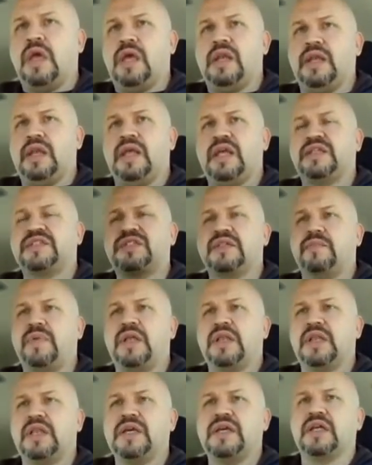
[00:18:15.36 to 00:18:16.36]
It needs to
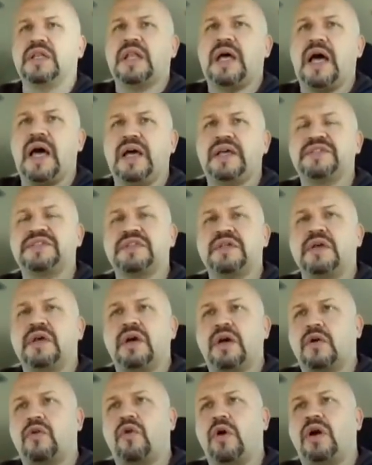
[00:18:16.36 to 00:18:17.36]
be legalized
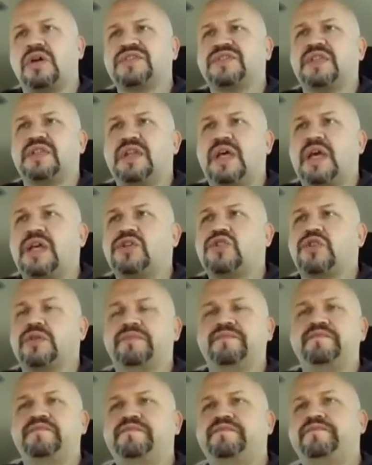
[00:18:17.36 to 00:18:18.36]
across the nation,
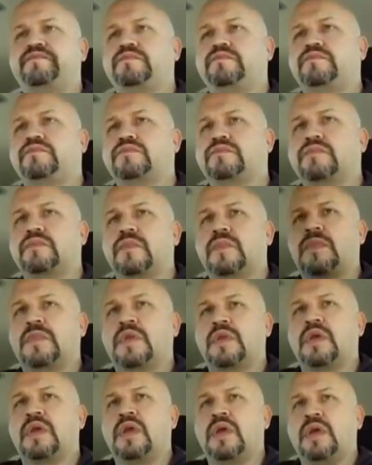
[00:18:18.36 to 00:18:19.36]

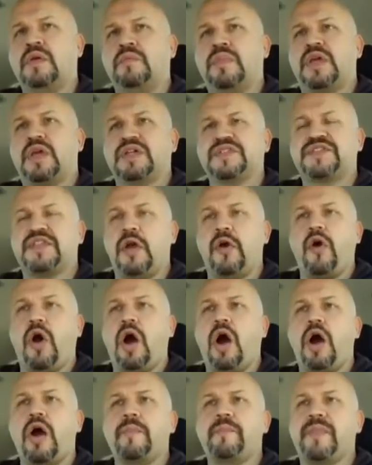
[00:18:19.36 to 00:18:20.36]
because there
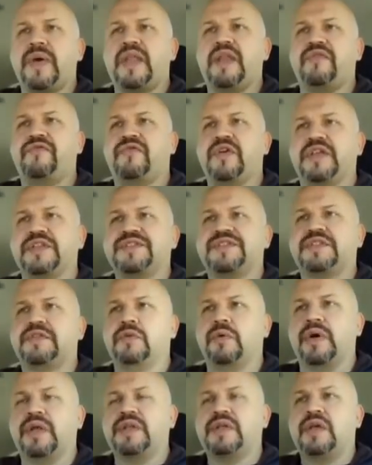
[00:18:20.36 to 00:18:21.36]
are benefits
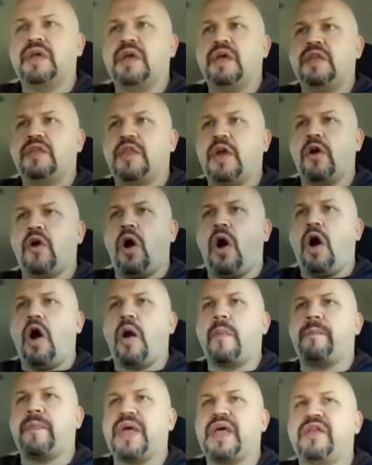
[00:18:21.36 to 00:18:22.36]
to it. There
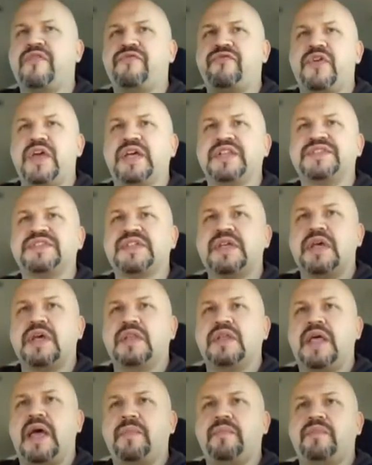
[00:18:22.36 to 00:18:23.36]
are benefits
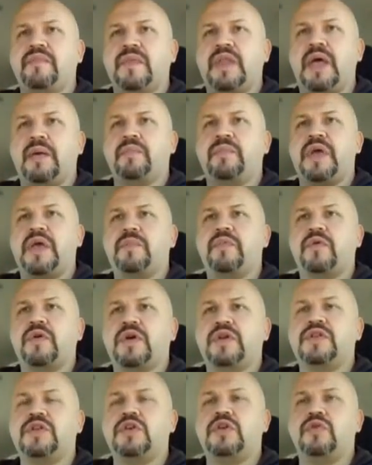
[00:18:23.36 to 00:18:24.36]
that people
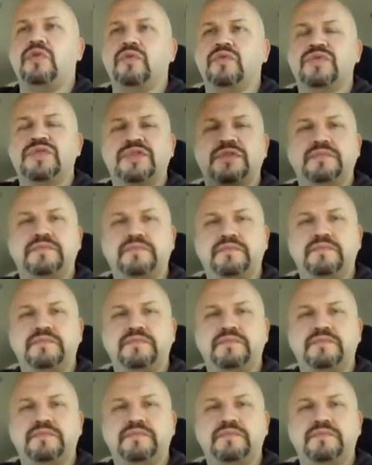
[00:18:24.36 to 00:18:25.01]
could use.